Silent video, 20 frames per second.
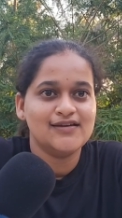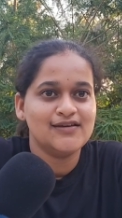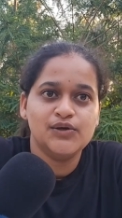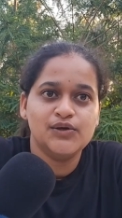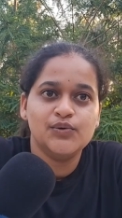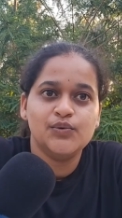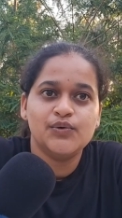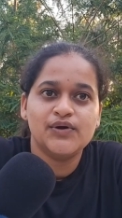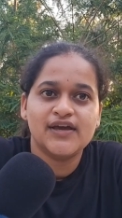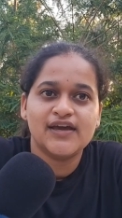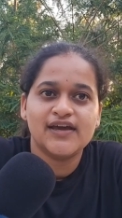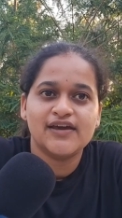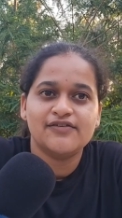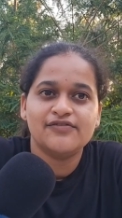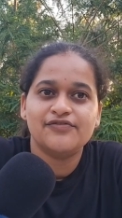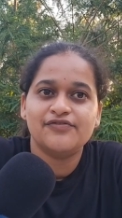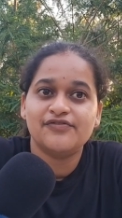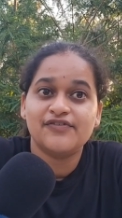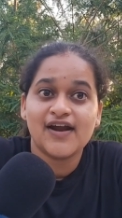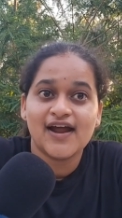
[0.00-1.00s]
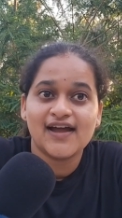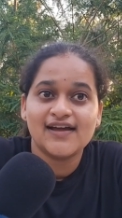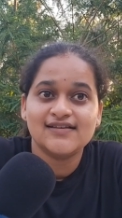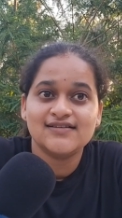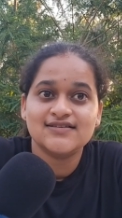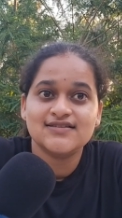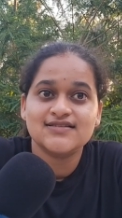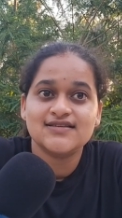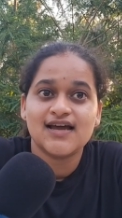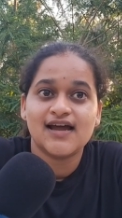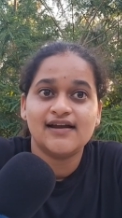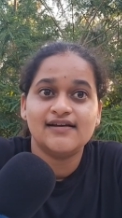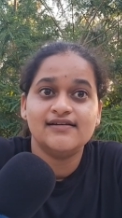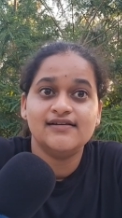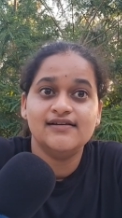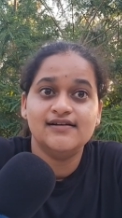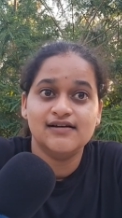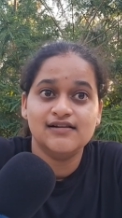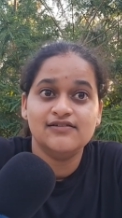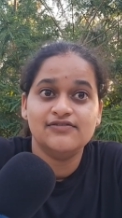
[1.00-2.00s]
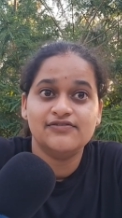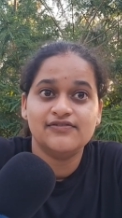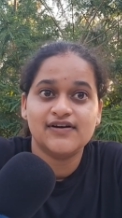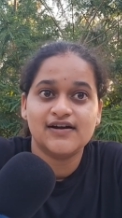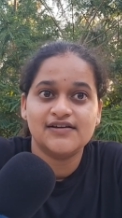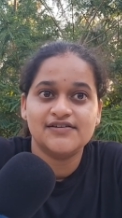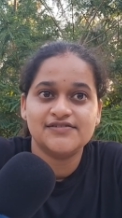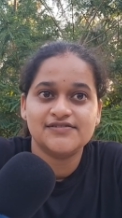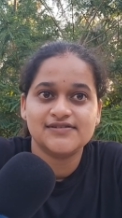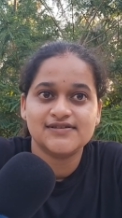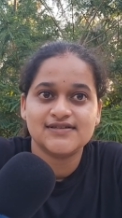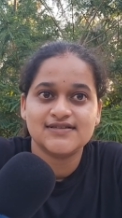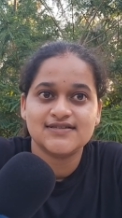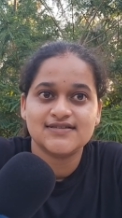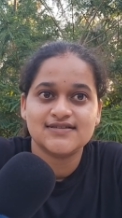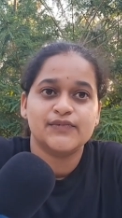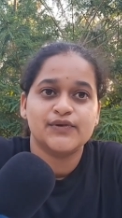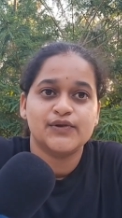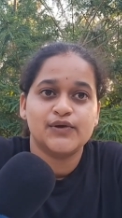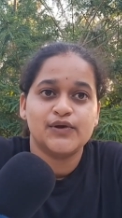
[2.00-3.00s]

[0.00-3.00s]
UK, France and Gulf countries